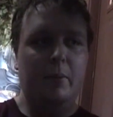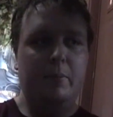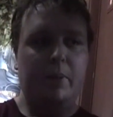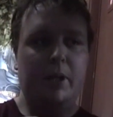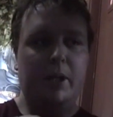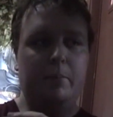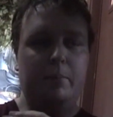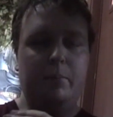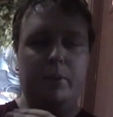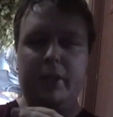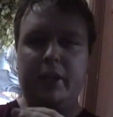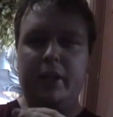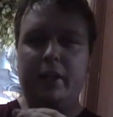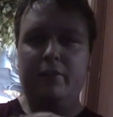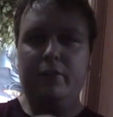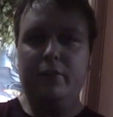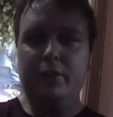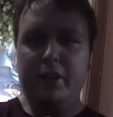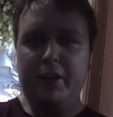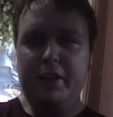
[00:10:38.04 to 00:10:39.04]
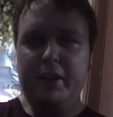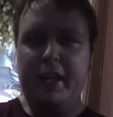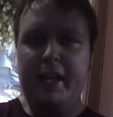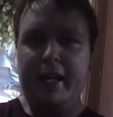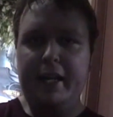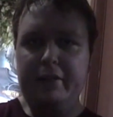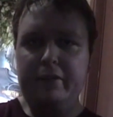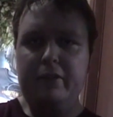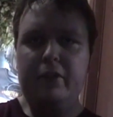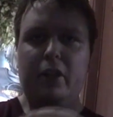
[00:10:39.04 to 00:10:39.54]
but other than
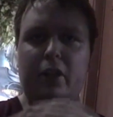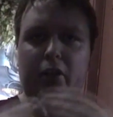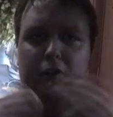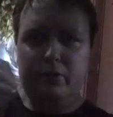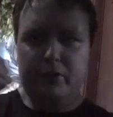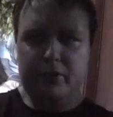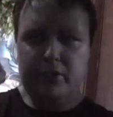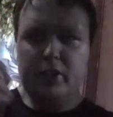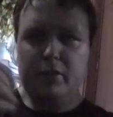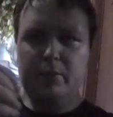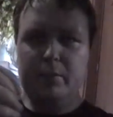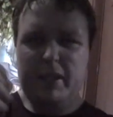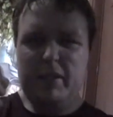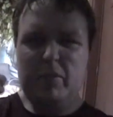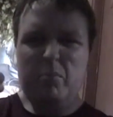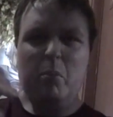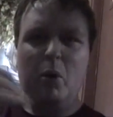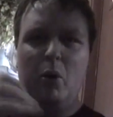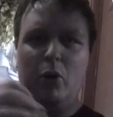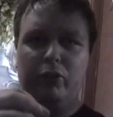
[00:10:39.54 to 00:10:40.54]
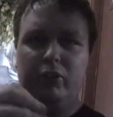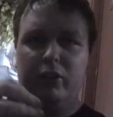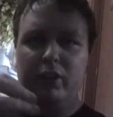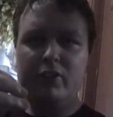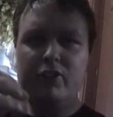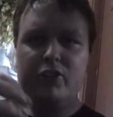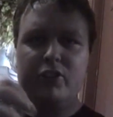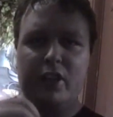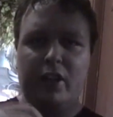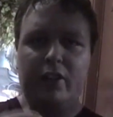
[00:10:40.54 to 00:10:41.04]
that, you know, it's gonna be
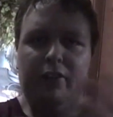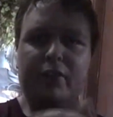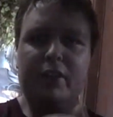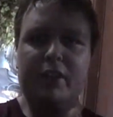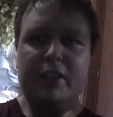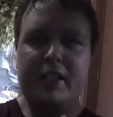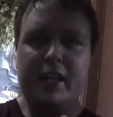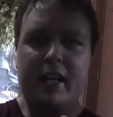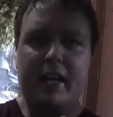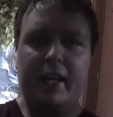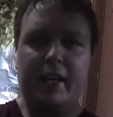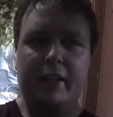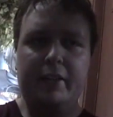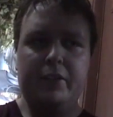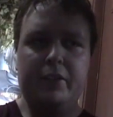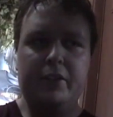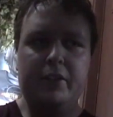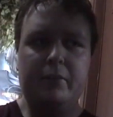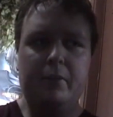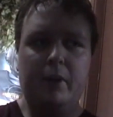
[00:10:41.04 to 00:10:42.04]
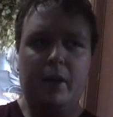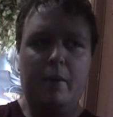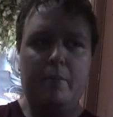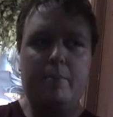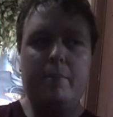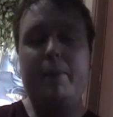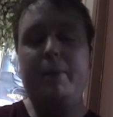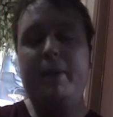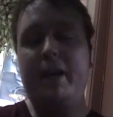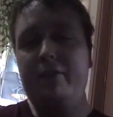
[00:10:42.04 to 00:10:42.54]
mostly self-contained, and
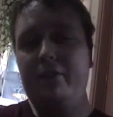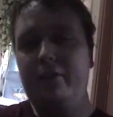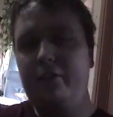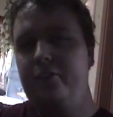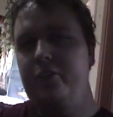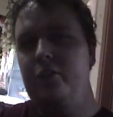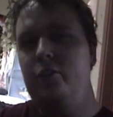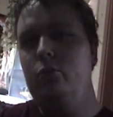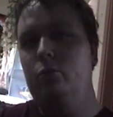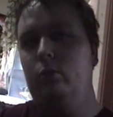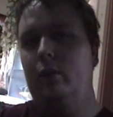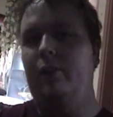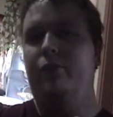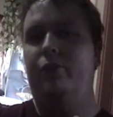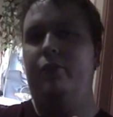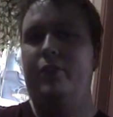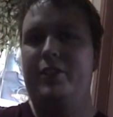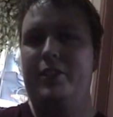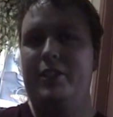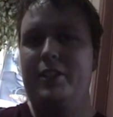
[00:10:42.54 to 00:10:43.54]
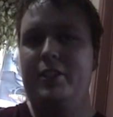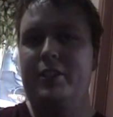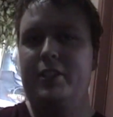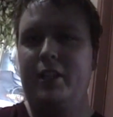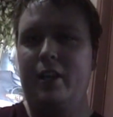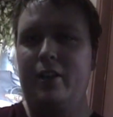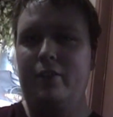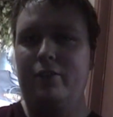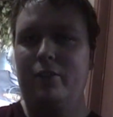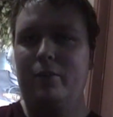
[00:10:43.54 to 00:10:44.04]
maybe have a few references
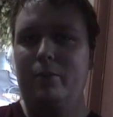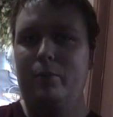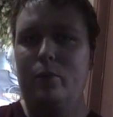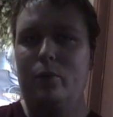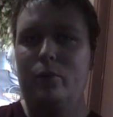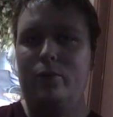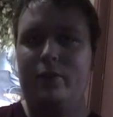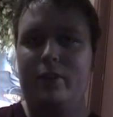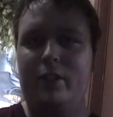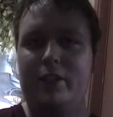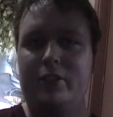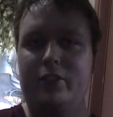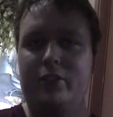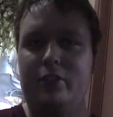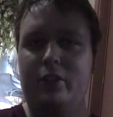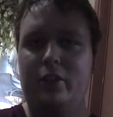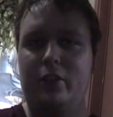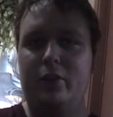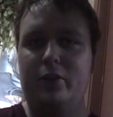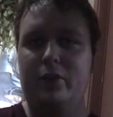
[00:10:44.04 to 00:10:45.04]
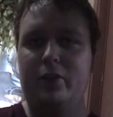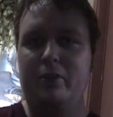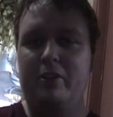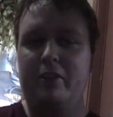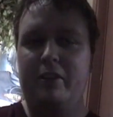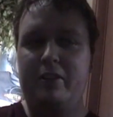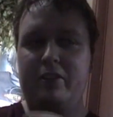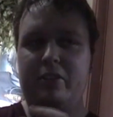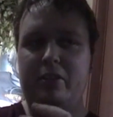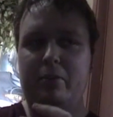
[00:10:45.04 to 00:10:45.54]
to other movies, you know, and
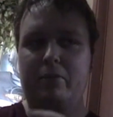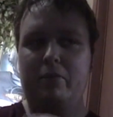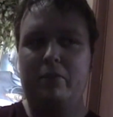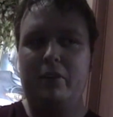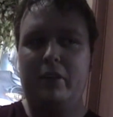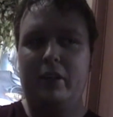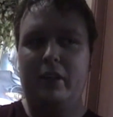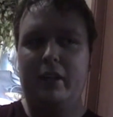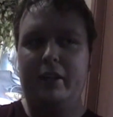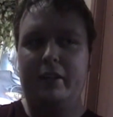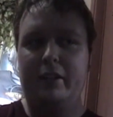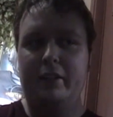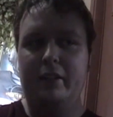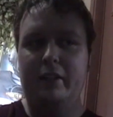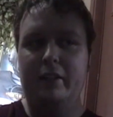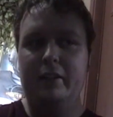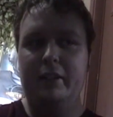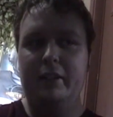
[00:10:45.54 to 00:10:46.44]
say something like,